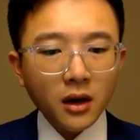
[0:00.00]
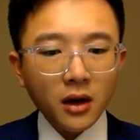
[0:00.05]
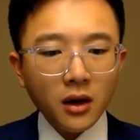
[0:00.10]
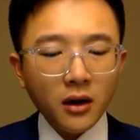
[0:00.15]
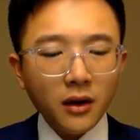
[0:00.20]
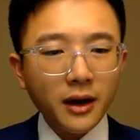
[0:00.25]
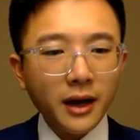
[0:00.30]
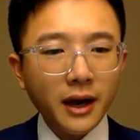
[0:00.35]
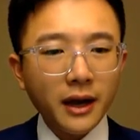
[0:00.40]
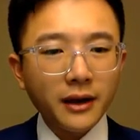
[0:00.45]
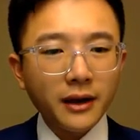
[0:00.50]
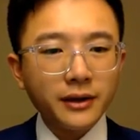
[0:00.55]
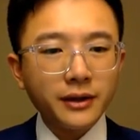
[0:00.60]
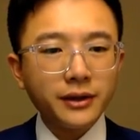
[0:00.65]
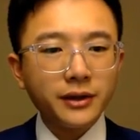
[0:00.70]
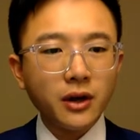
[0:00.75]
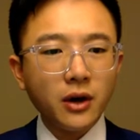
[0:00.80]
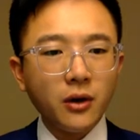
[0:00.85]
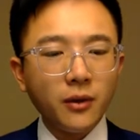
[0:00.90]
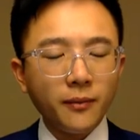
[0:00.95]
Okay,
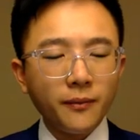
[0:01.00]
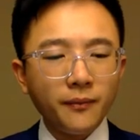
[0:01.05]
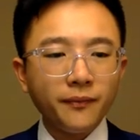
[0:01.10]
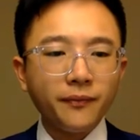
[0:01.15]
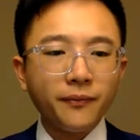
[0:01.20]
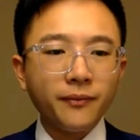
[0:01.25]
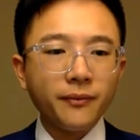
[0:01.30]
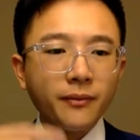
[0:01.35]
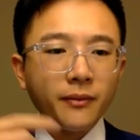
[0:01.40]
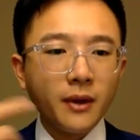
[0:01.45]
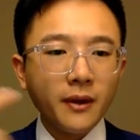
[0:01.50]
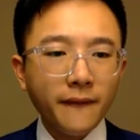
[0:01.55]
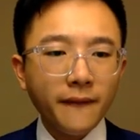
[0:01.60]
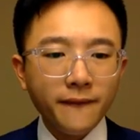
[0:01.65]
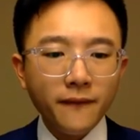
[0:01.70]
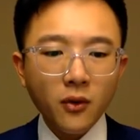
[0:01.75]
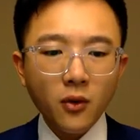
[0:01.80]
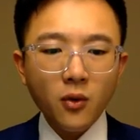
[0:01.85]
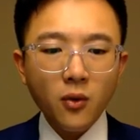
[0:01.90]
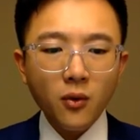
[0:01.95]
so
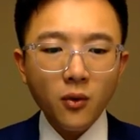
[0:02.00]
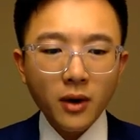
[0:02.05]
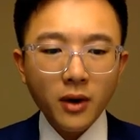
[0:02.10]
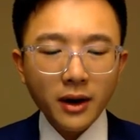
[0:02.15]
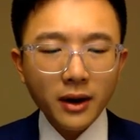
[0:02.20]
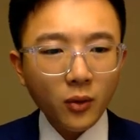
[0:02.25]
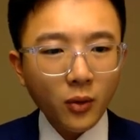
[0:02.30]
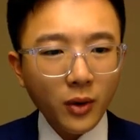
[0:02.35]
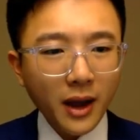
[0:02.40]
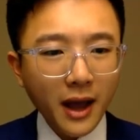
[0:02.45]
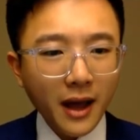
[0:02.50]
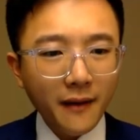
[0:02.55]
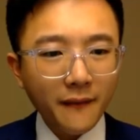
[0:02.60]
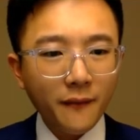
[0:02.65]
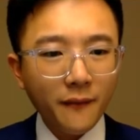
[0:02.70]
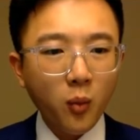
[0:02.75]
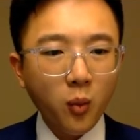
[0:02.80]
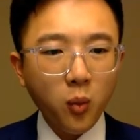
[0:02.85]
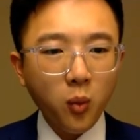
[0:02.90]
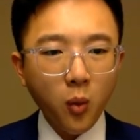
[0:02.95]
foo we have
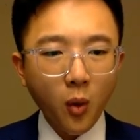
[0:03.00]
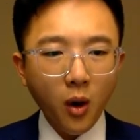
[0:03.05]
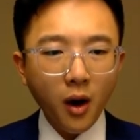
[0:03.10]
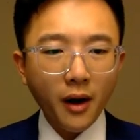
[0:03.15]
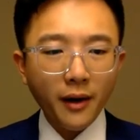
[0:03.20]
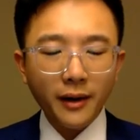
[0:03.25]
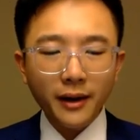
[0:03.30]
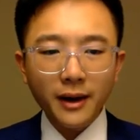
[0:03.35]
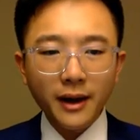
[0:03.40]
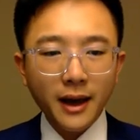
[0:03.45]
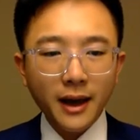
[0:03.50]
1,